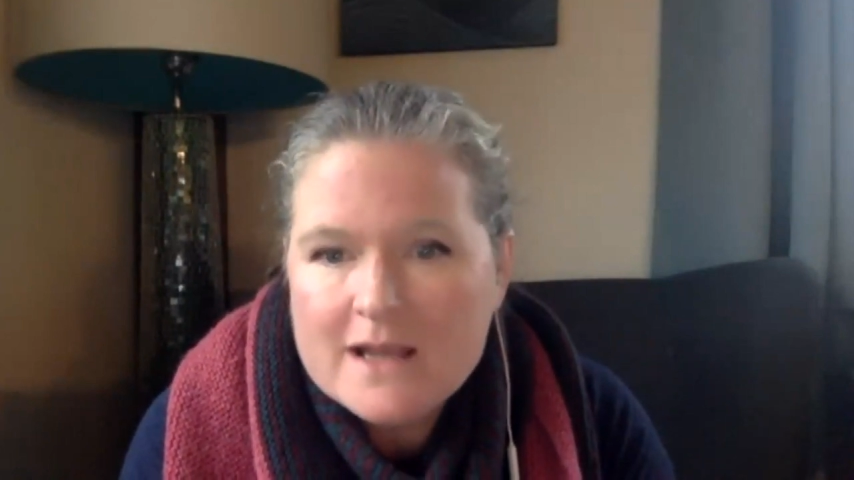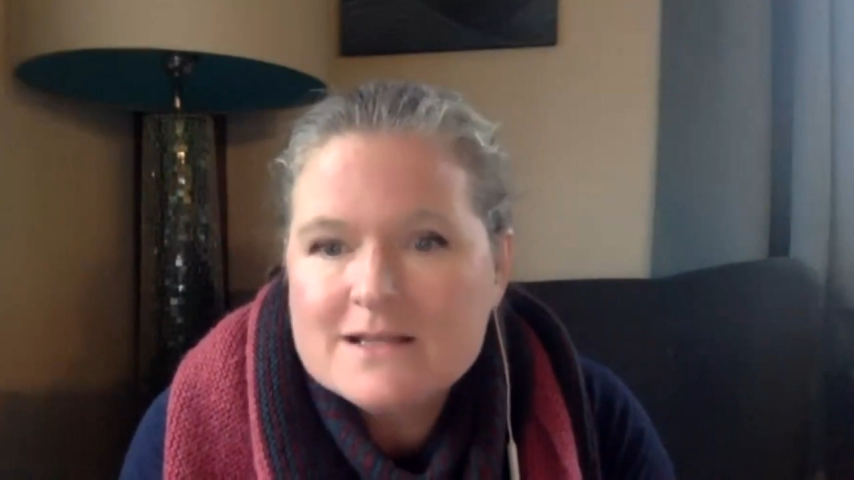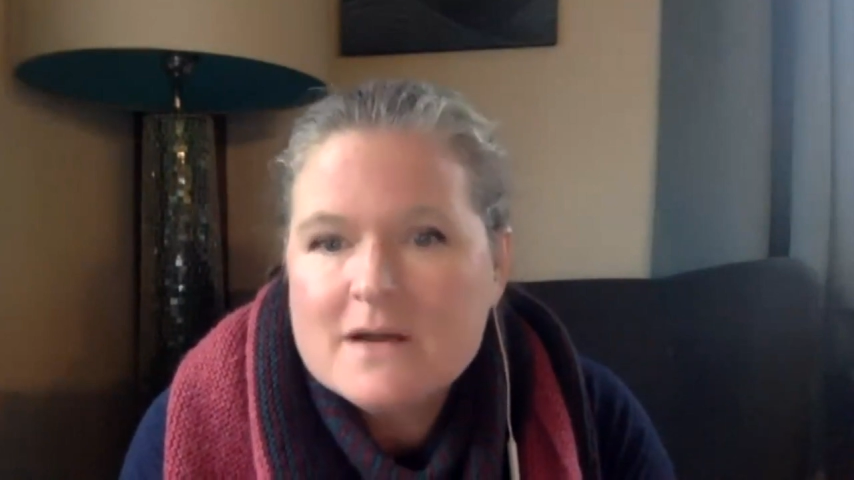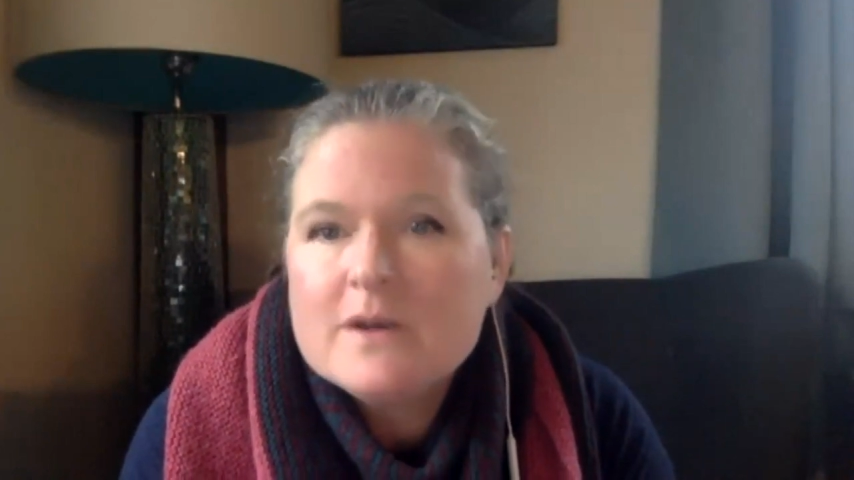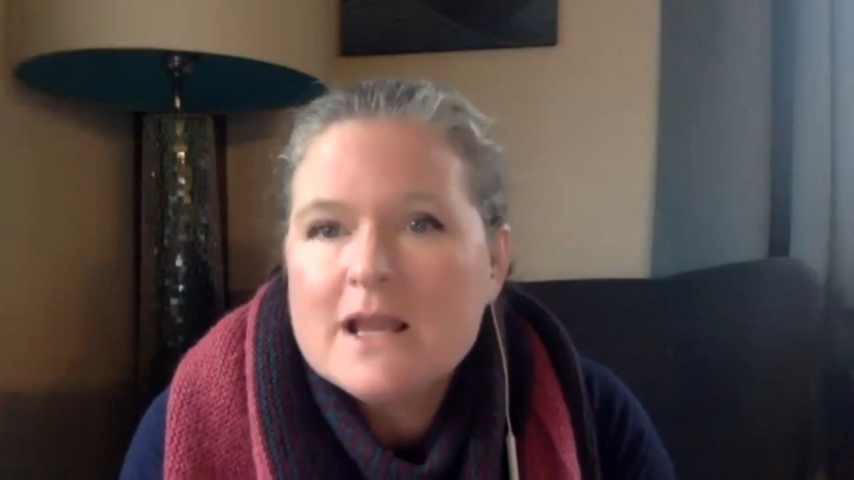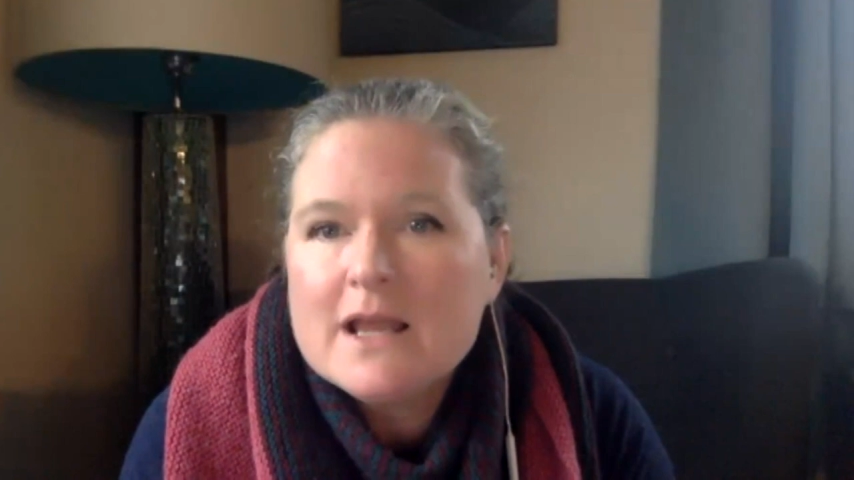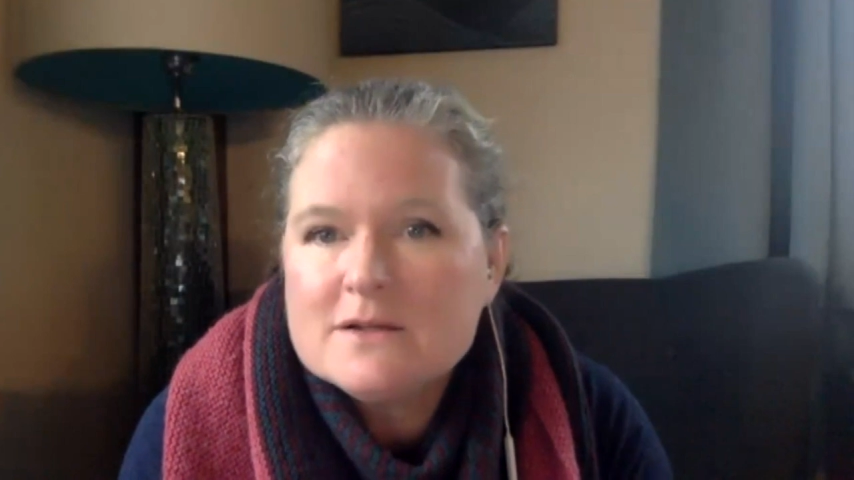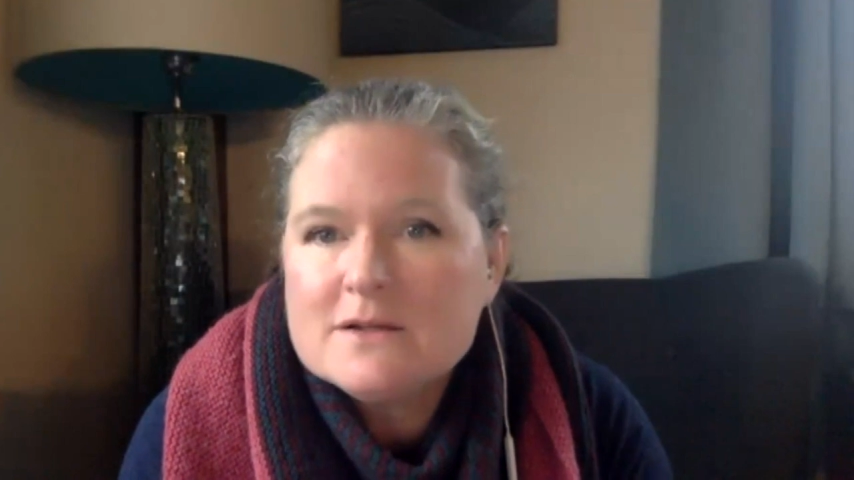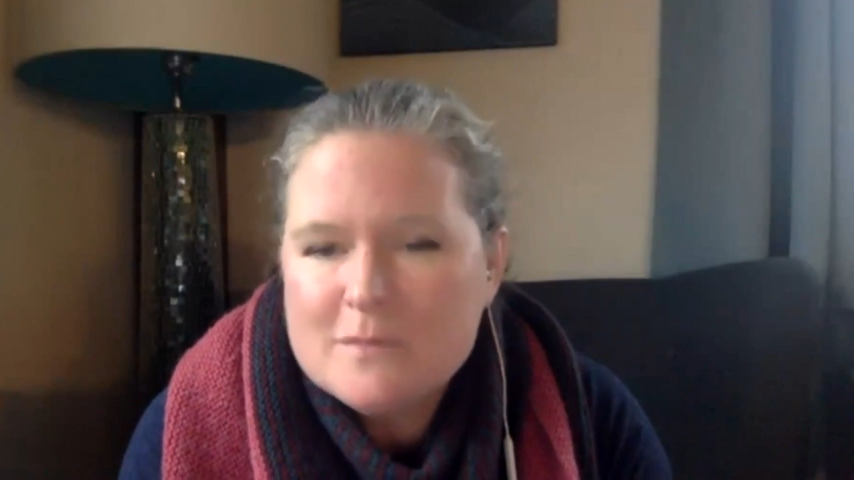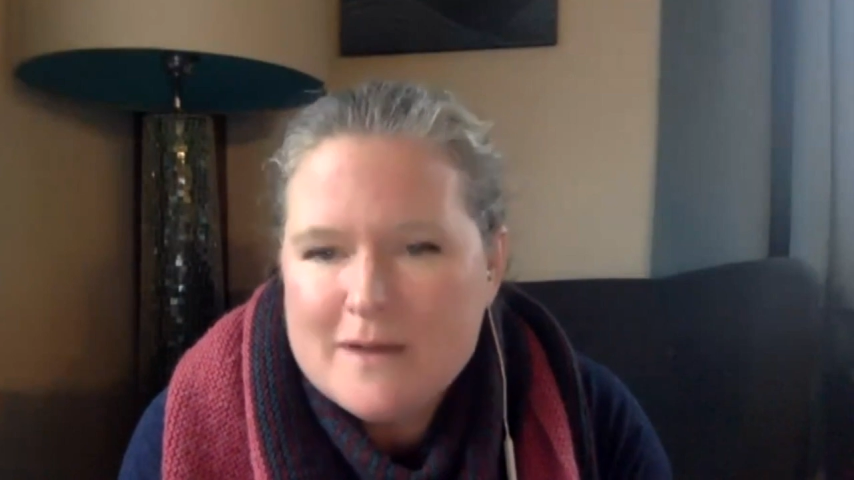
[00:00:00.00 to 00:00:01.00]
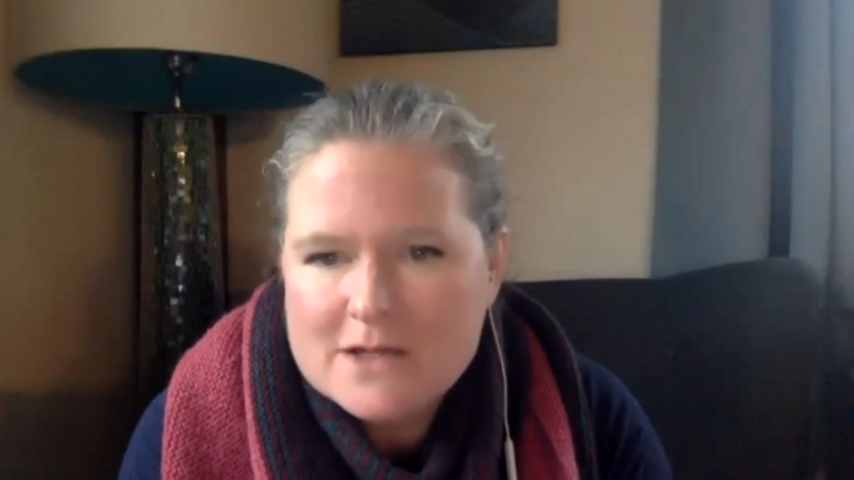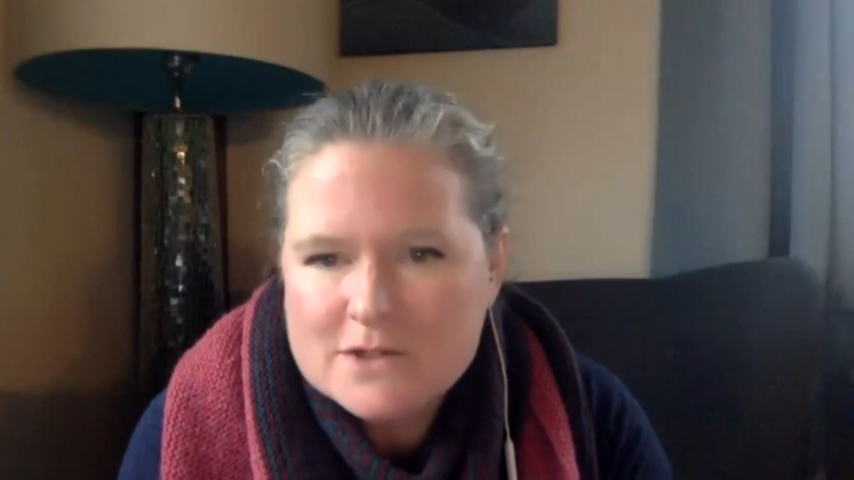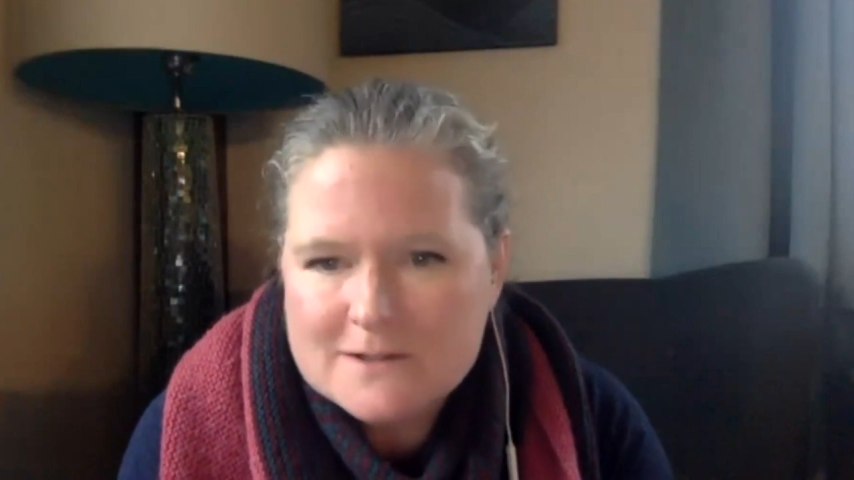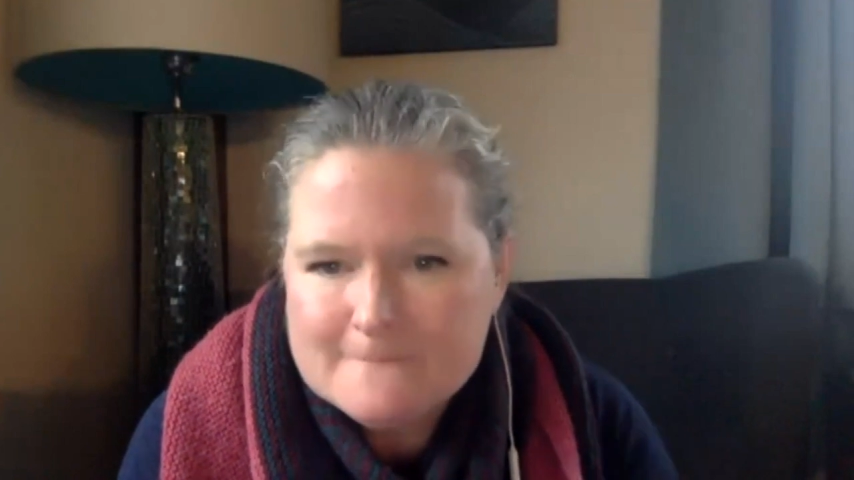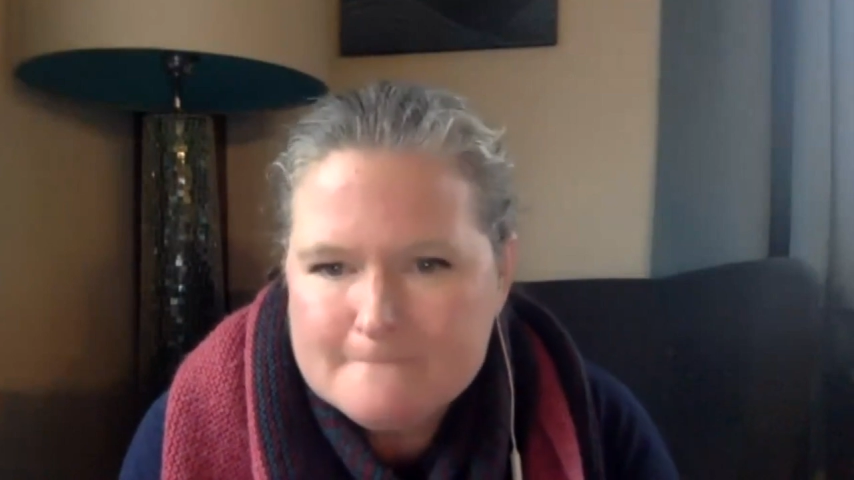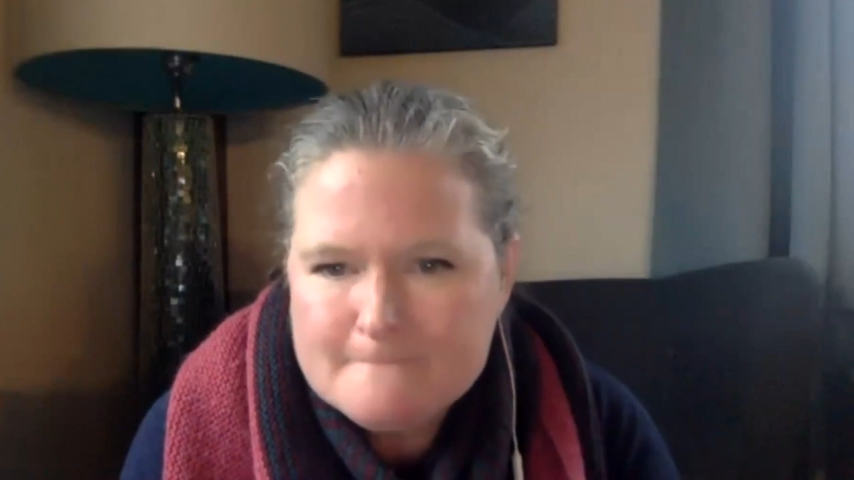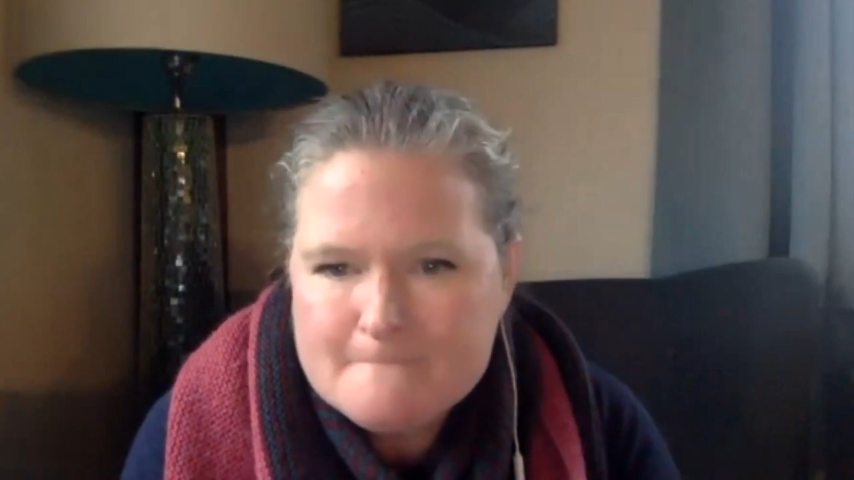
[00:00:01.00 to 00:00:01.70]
as I would like to imagine.